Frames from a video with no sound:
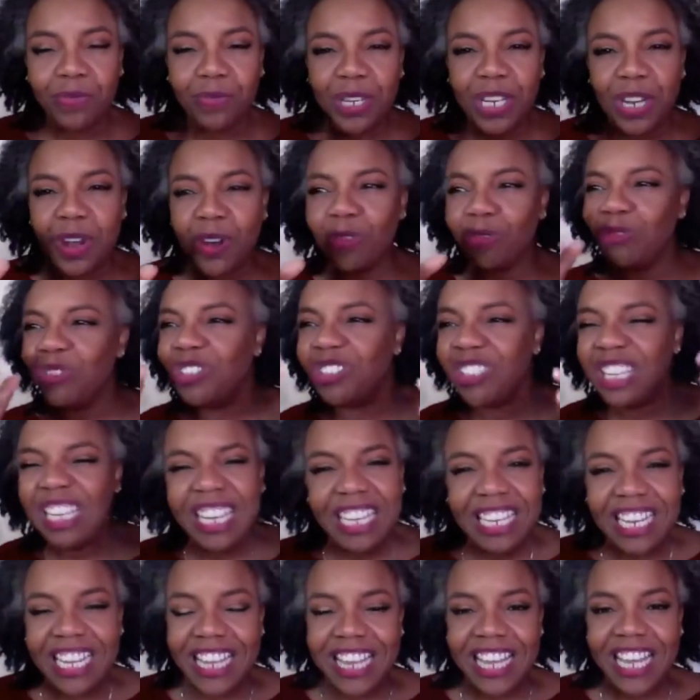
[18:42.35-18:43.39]
We don't
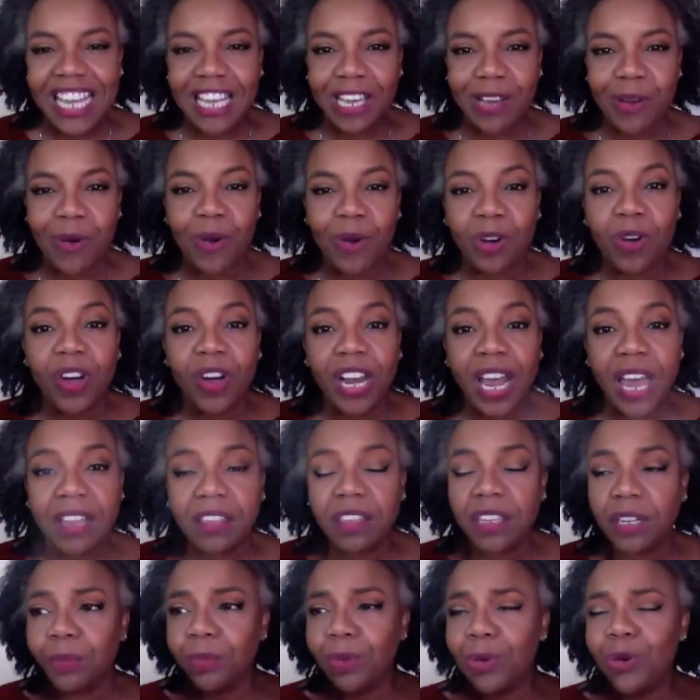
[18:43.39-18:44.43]
see anything going on out
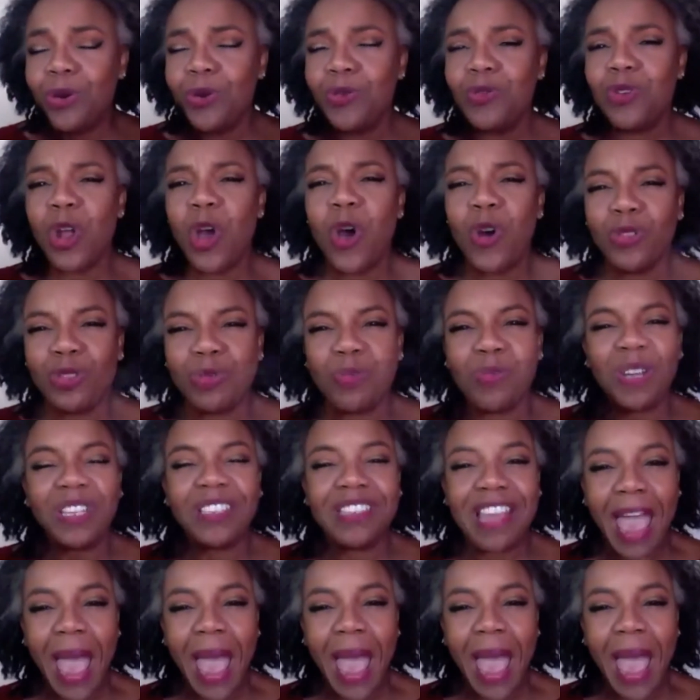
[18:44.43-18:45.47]
there, but who knows
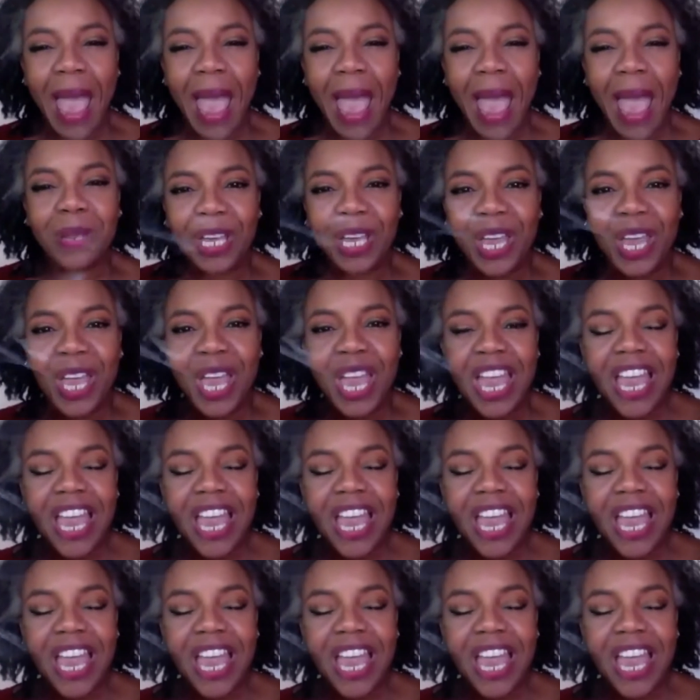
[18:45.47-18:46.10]
what's happening